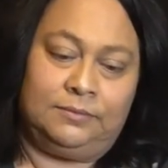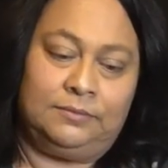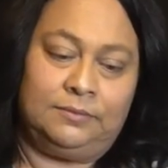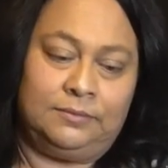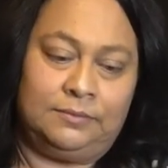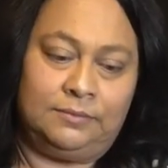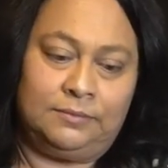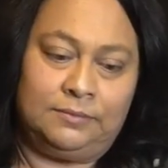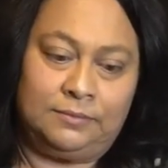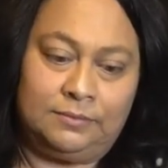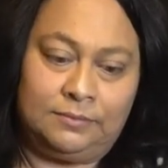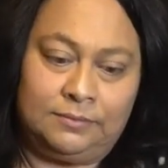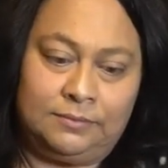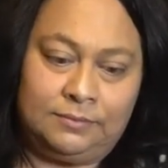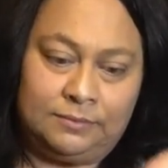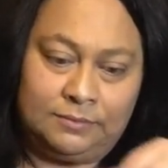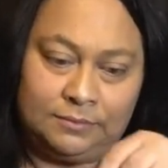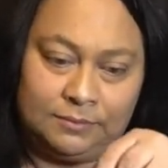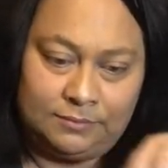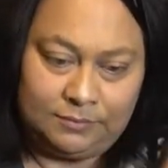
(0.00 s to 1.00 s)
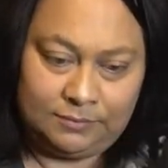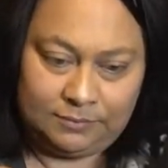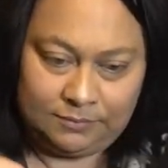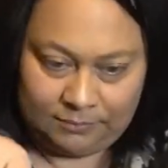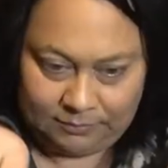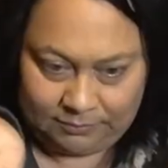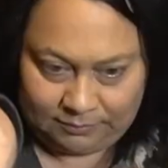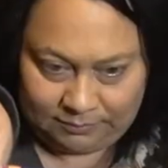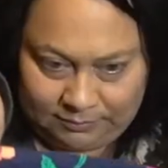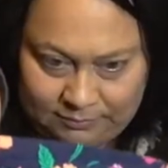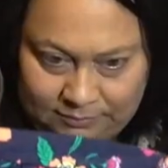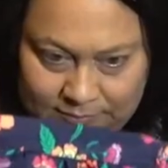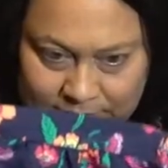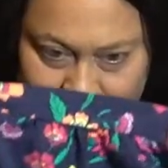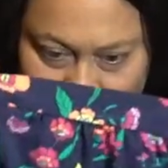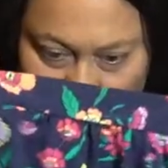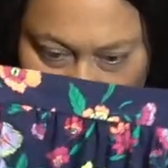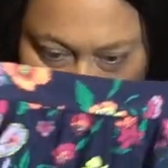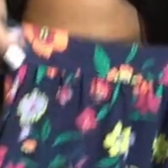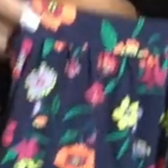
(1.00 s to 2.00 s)

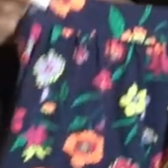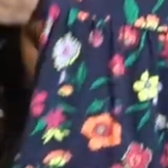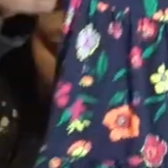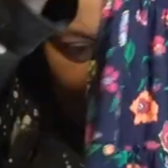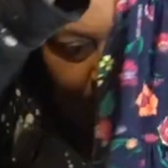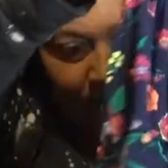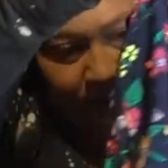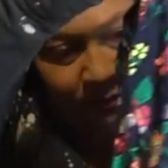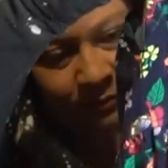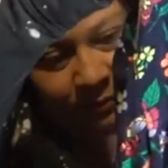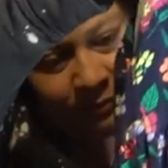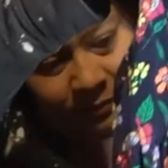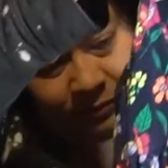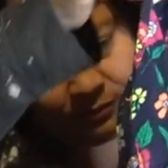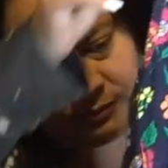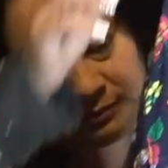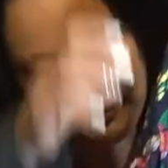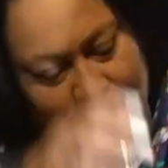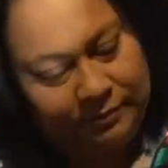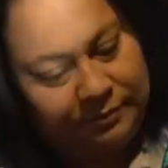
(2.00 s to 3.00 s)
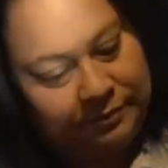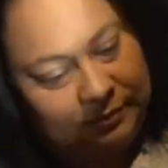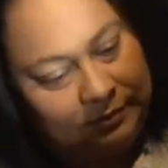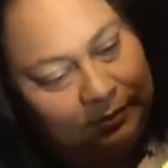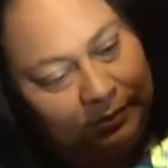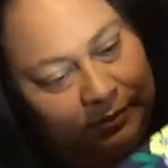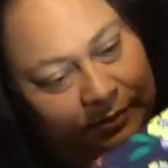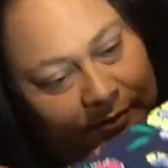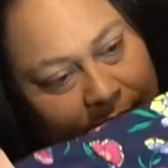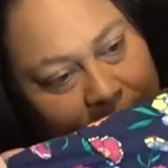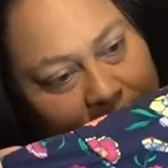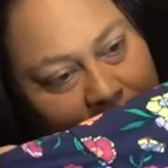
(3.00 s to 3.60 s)
(no one is talking)